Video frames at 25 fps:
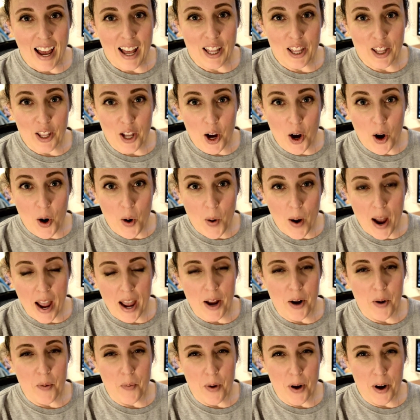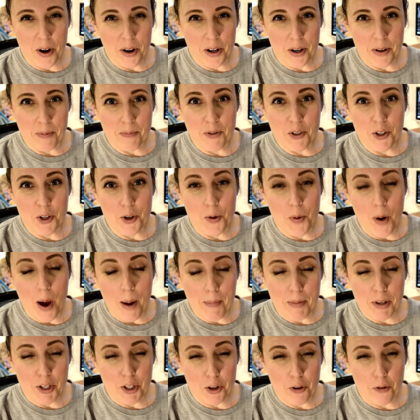Hello and welcome to
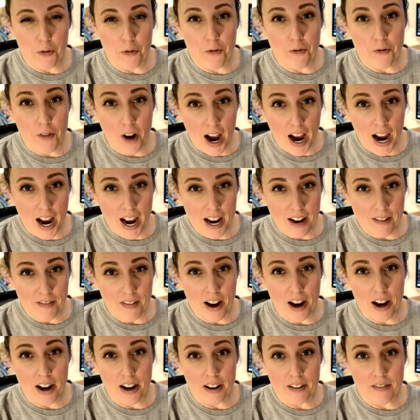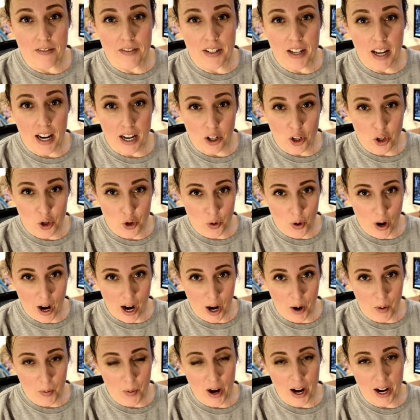episode 5 of Tech
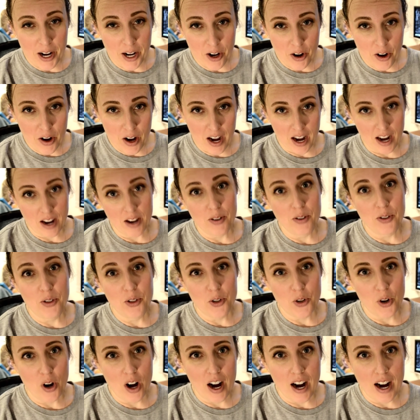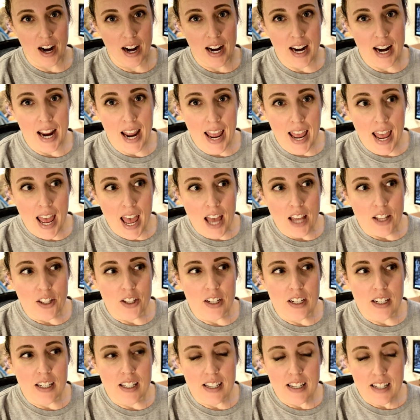Try While Your Nails Dry.
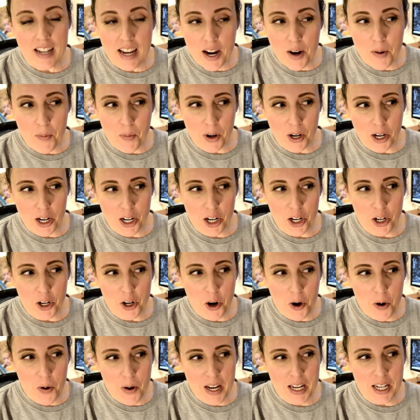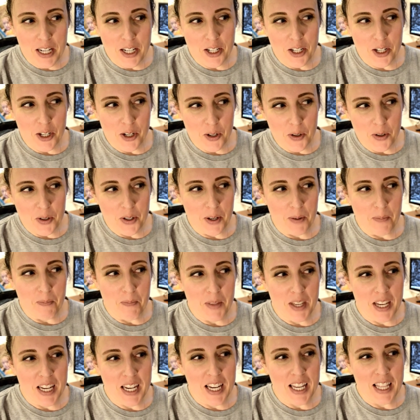Today we're going to go into
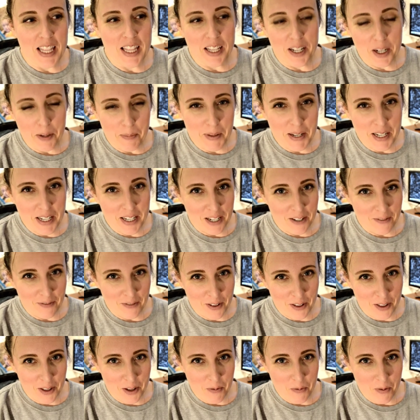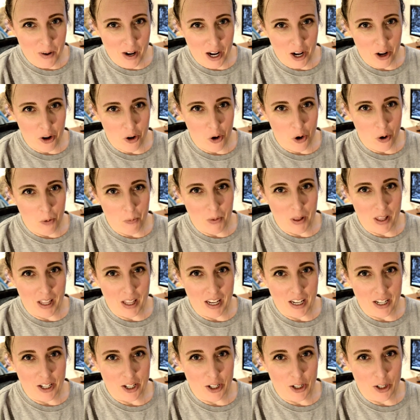something a little bit different than what I
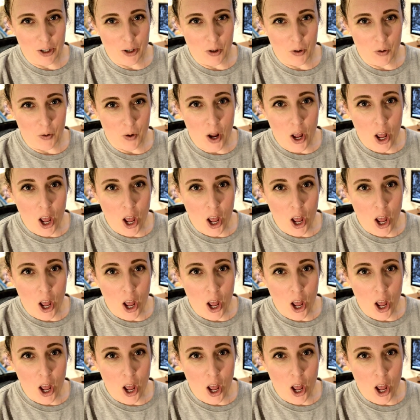normally do.